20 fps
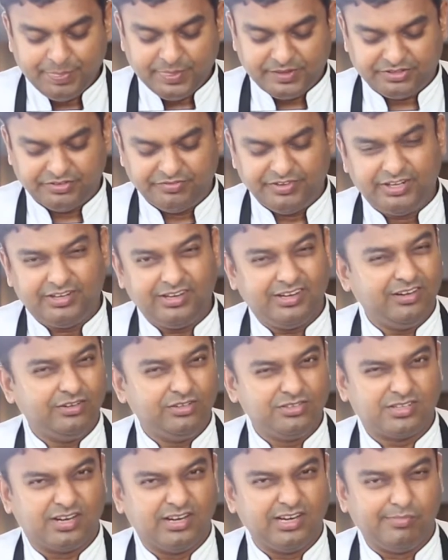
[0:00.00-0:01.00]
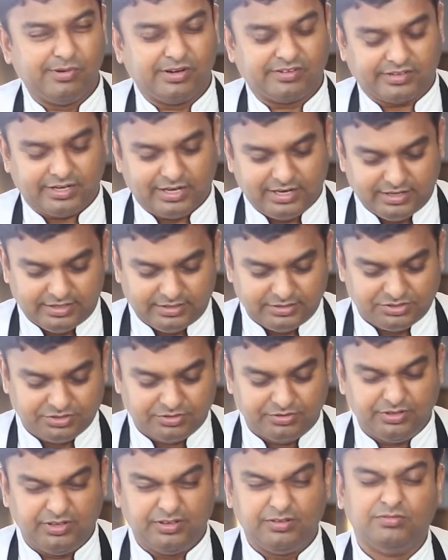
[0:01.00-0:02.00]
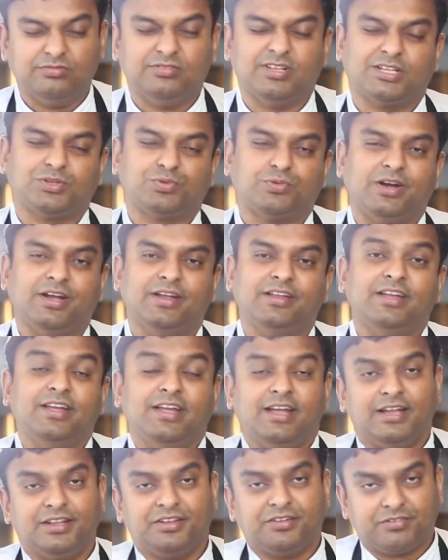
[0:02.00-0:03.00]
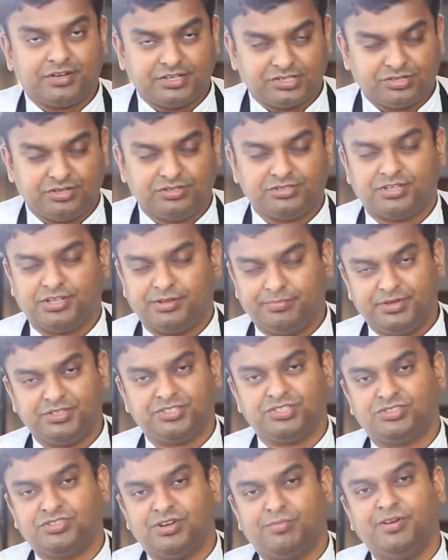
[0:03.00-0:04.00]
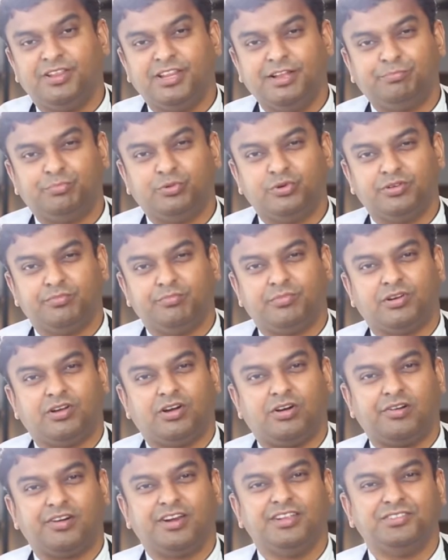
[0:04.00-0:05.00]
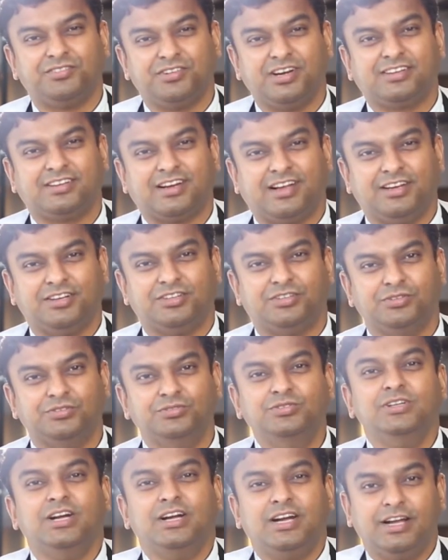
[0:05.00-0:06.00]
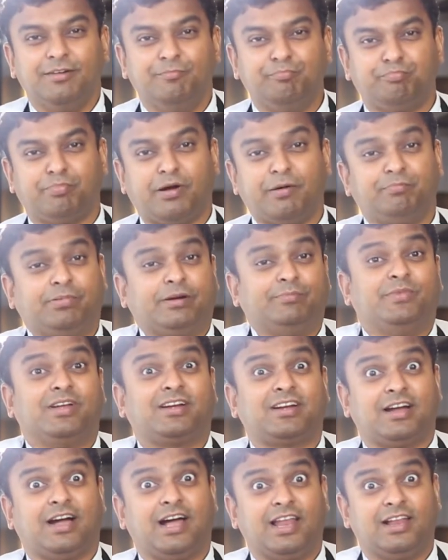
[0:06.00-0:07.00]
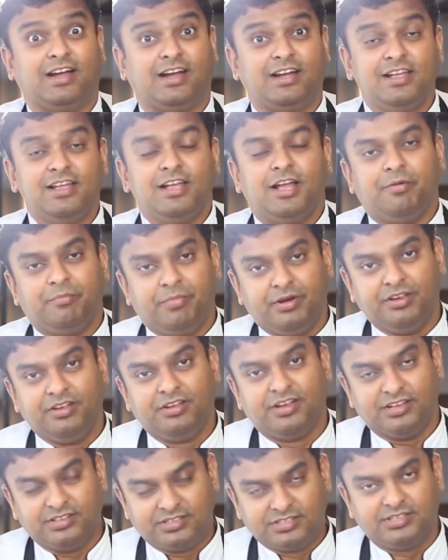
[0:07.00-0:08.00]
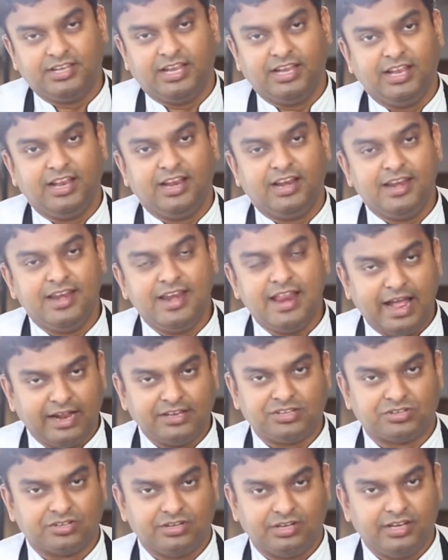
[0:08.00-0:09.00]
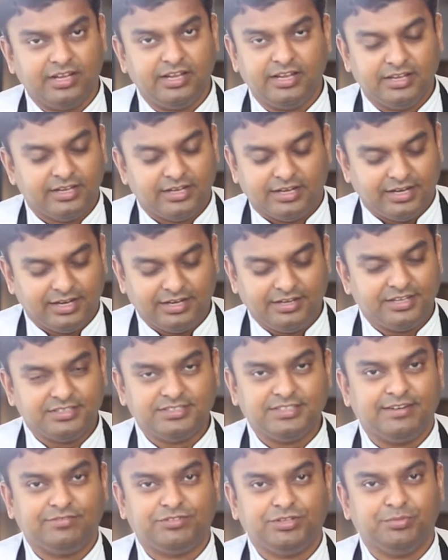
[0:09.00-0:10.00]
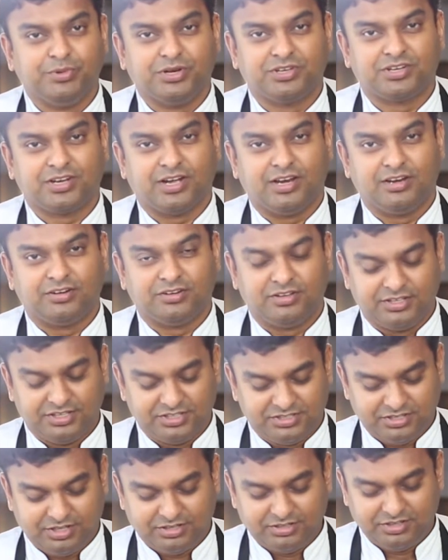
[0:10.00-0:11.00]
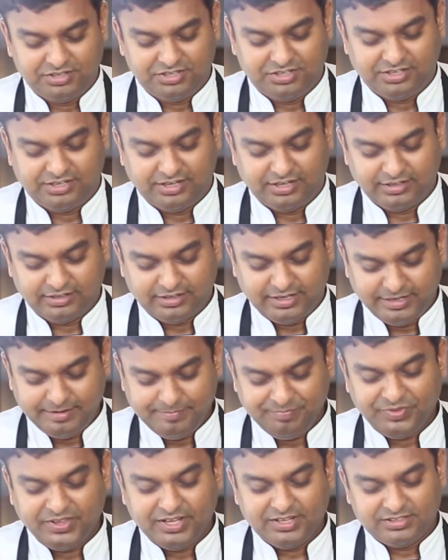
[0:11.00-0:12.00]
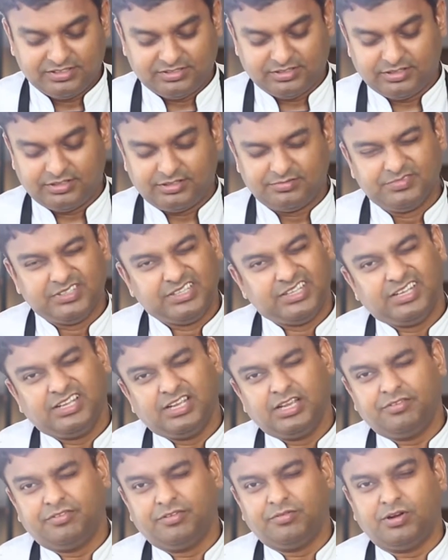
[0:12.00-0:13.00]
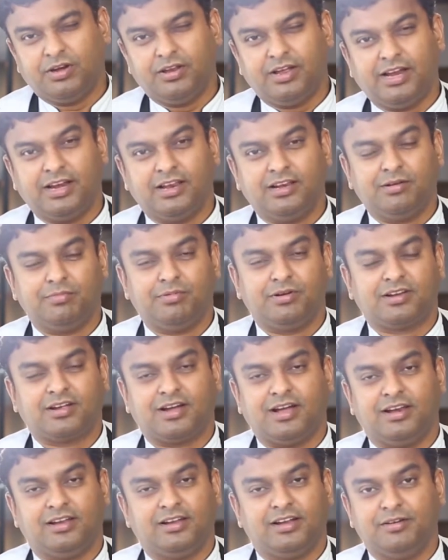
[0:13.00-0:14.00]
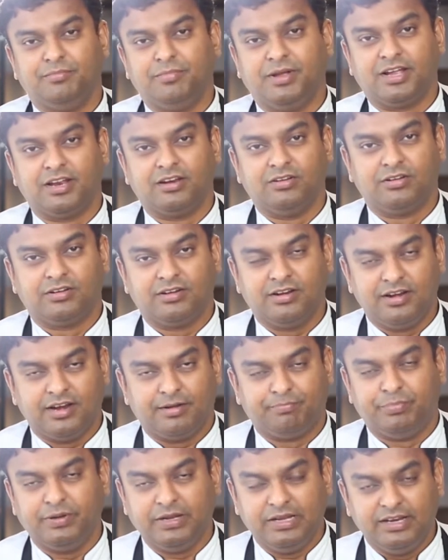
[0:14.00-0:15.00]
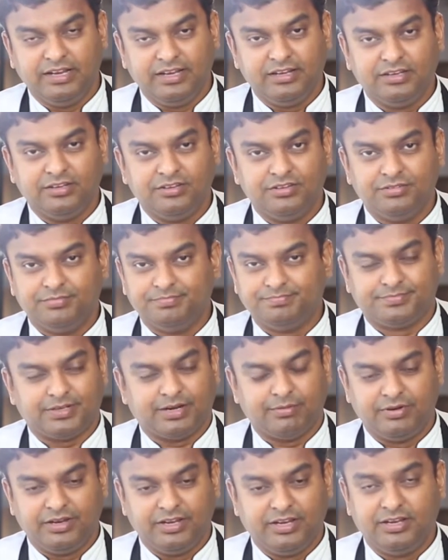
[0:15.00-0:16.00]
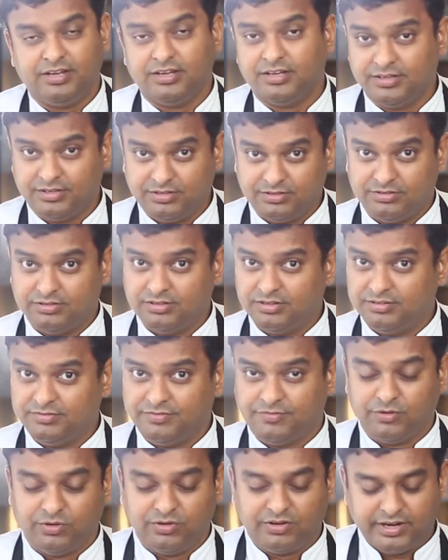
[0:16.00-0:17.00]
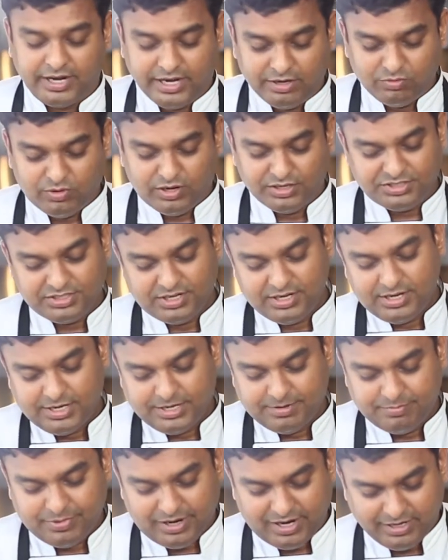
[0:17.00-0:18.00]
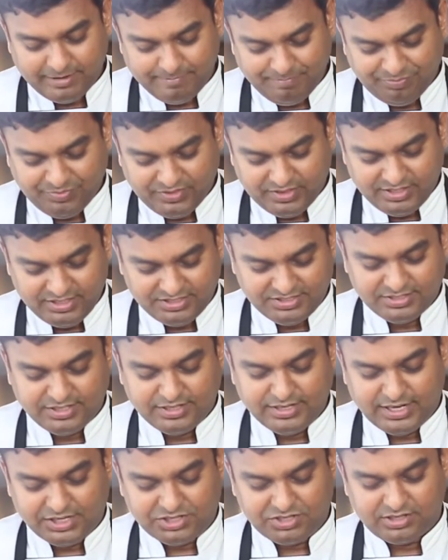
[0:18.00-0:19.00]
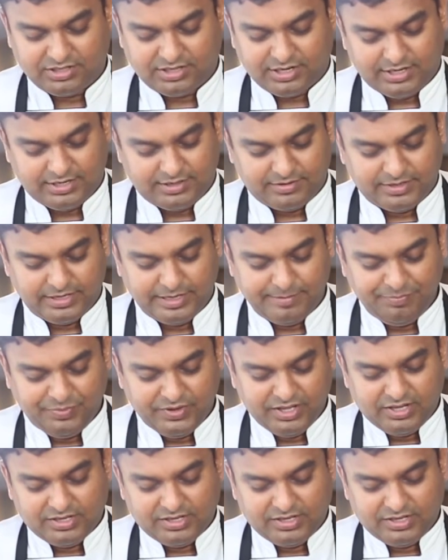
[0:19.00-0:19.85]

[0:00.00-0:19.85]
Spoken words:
So we did lose a little bit of color, so that's why in the restaurants and the business normally they put about orange, red color to pump up the color. But you can see naturally it doesn't have too much color on this tandoori chicken, right? So if you want to add a little bit of color and make it look appealing, probably good food grade ones. But this is a natural color, right?